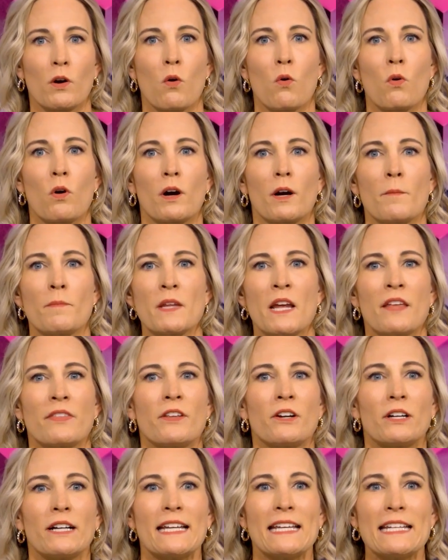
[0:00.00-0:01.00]
or
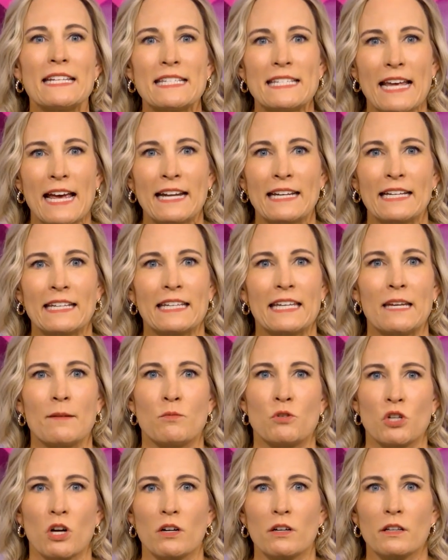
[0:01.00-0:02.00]
they're in debt and keep
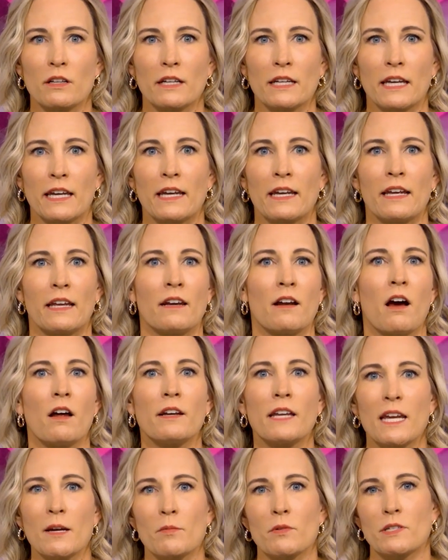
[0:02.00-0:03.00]
juggling it and
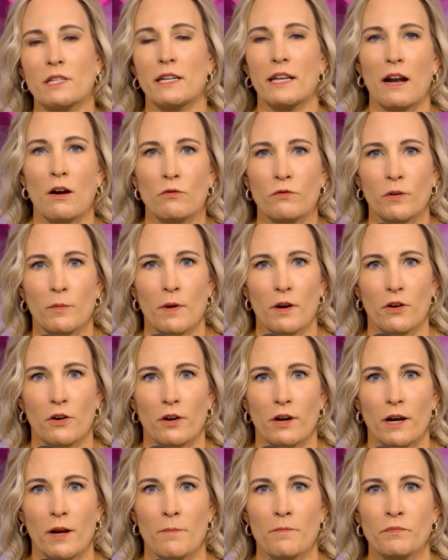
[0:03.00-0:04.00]
unable to get out from under
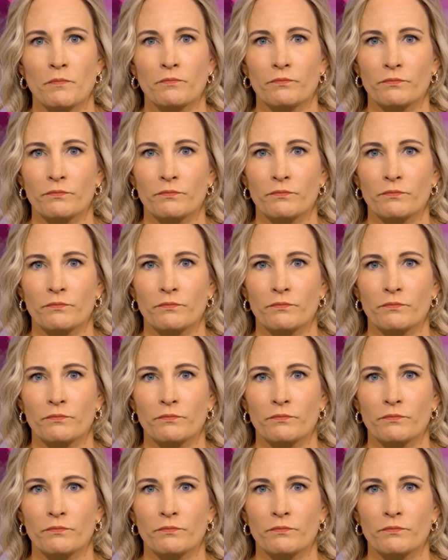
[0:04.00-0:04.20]
it.